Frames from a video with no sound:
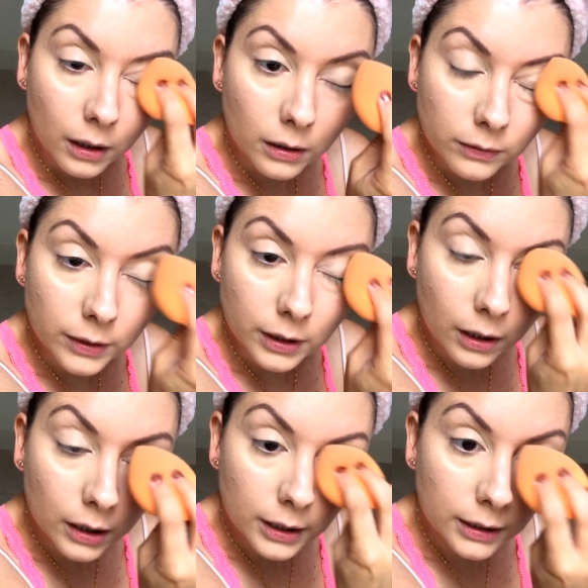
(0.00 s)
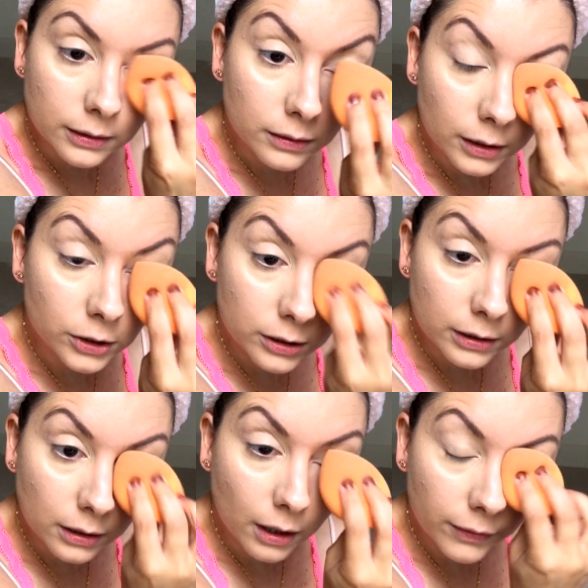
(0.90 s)
Over the eyelids, because I just
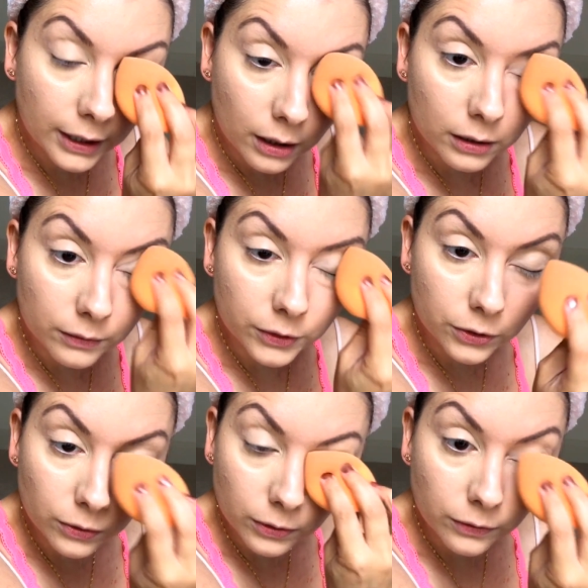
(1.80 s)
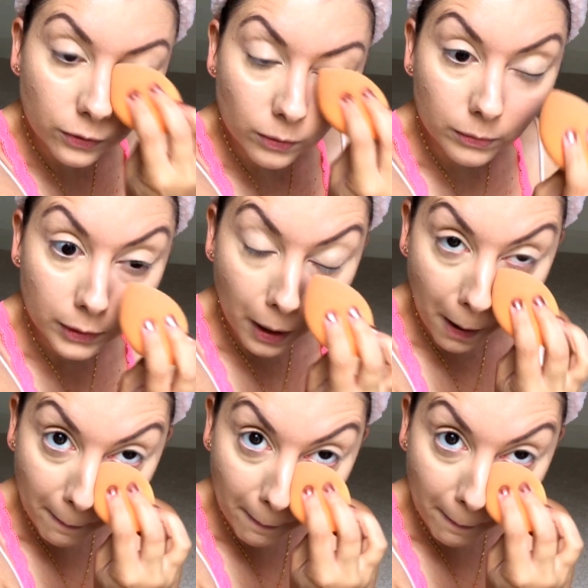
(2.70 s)
love that kind of uniformed